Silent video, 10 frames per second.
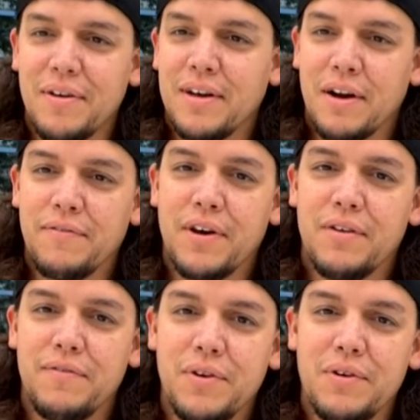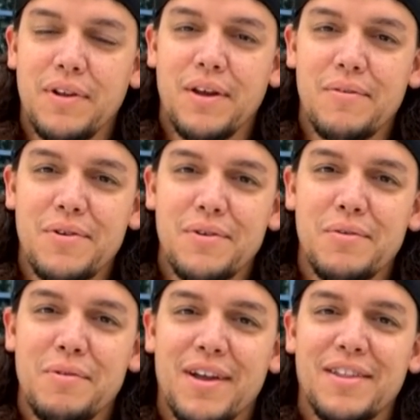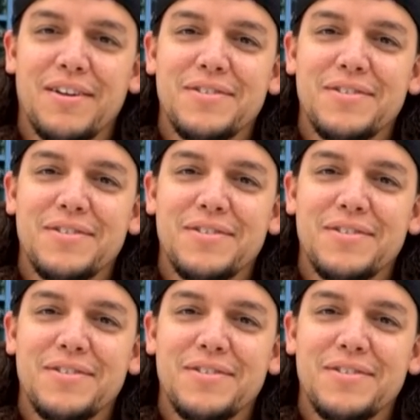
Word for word: I found a few, and they were cool, but I thought it